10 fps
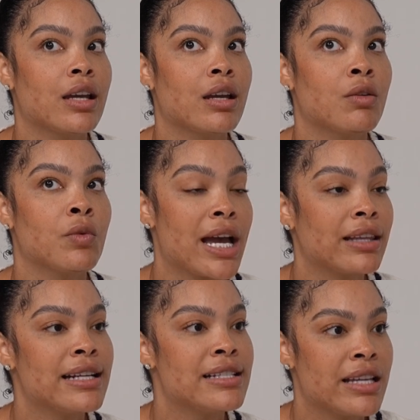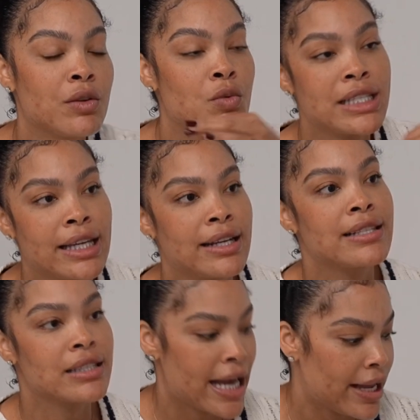reality TV was in
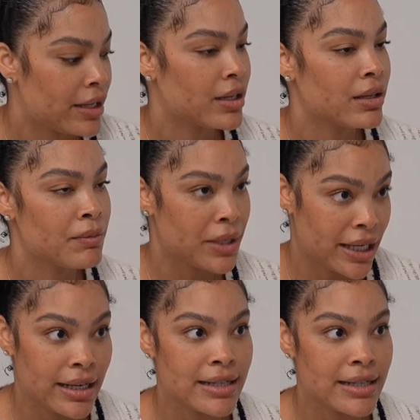its like beginning